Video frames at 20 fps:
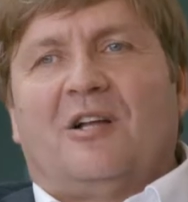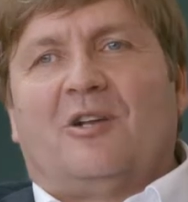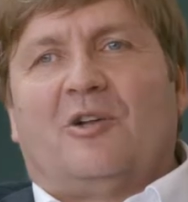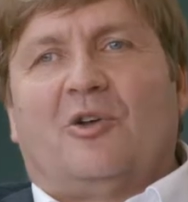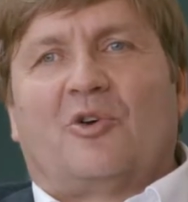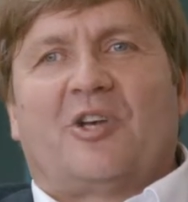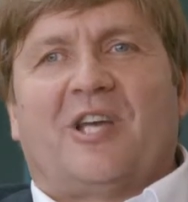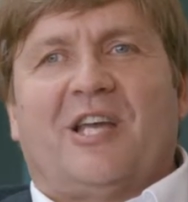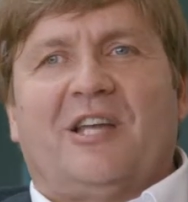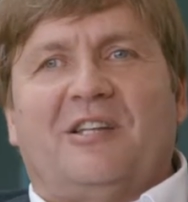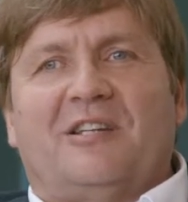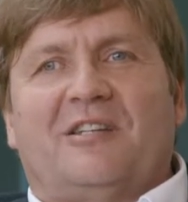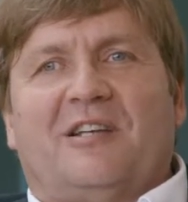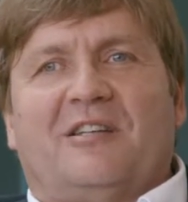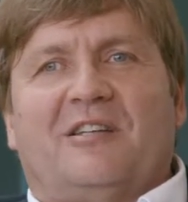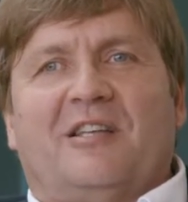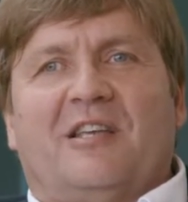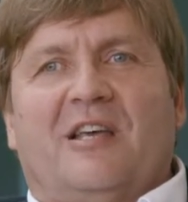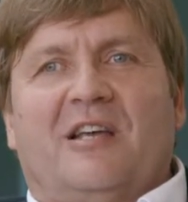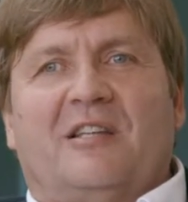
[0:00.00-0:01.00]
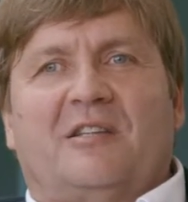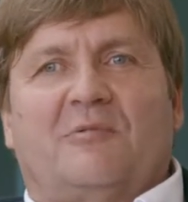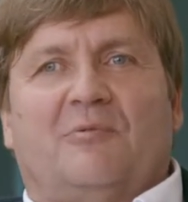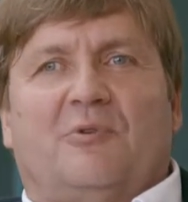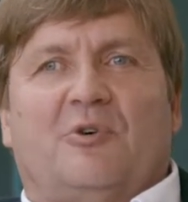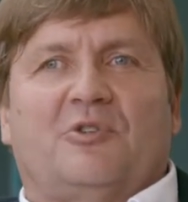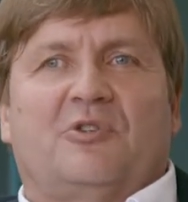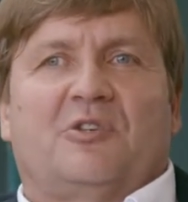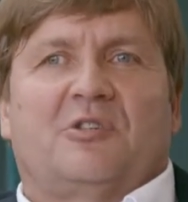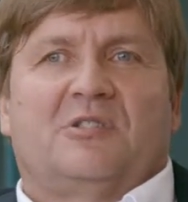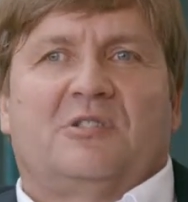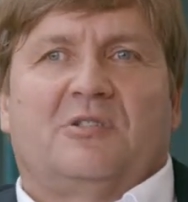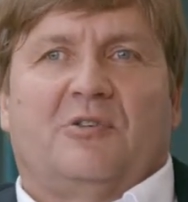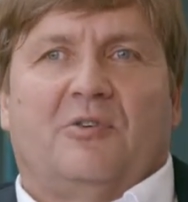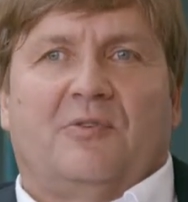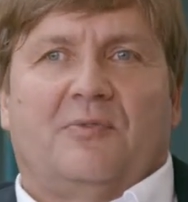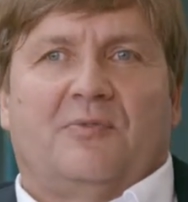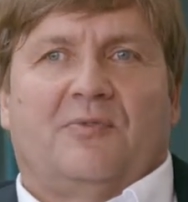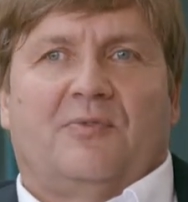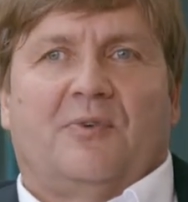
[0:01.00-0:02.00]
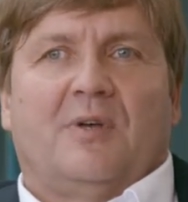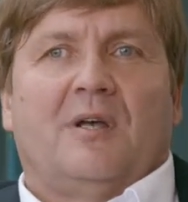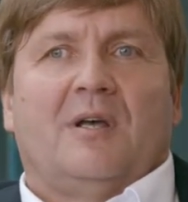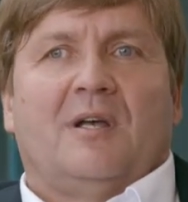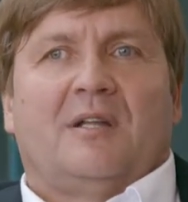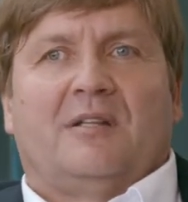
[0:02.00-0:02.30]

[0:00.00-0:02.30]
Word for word: located at the headquarters of